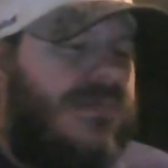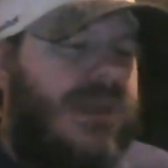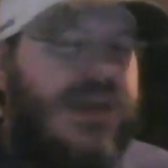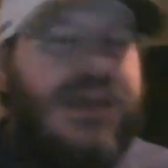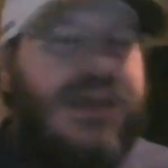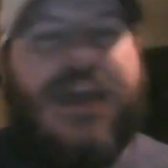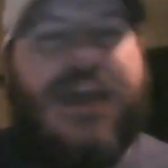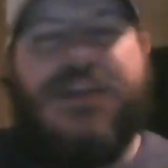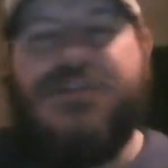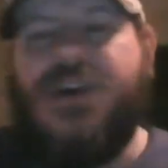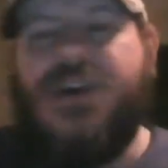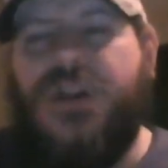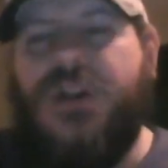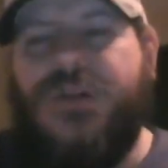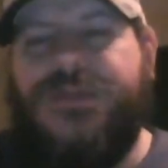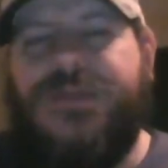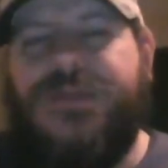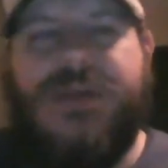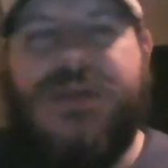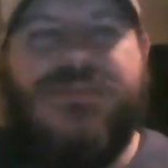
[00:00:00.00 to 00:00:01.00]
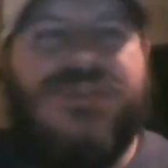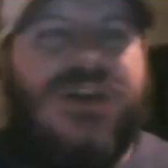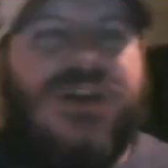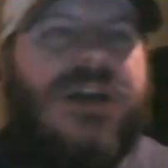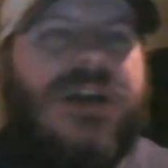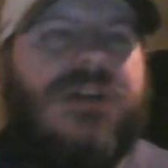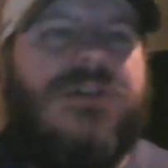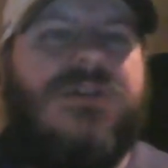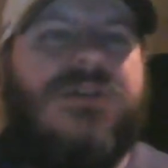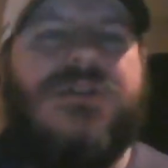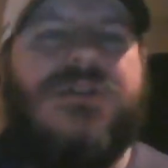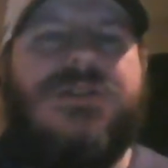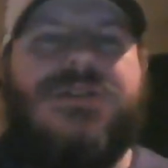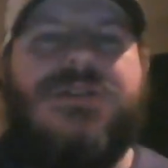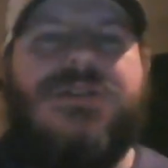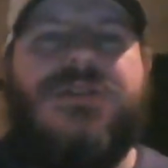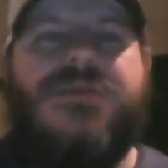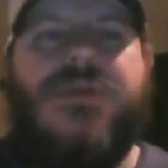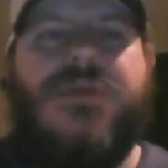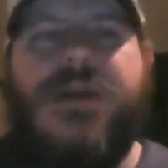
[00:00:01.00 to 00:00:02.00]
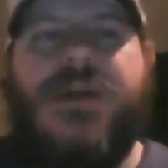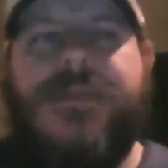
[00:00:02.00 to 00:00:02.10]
He had his Hall of Fame jacket on, so.